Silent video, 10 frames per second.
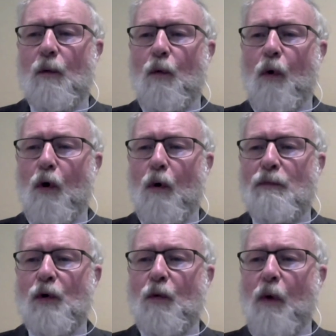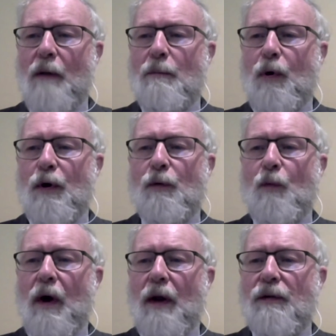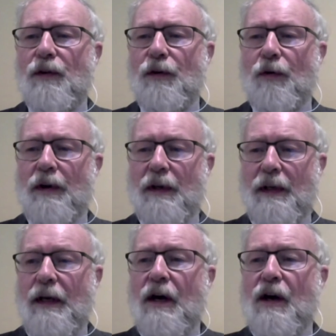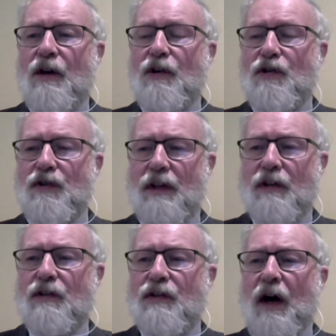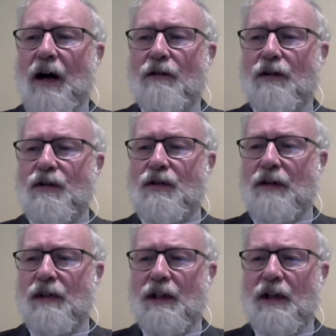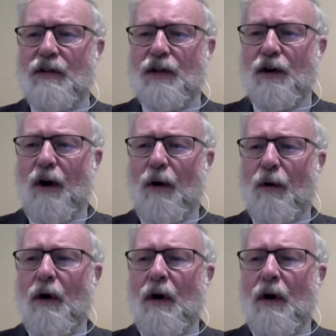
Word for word: warmed one point one degree since one hundred seventy years ago,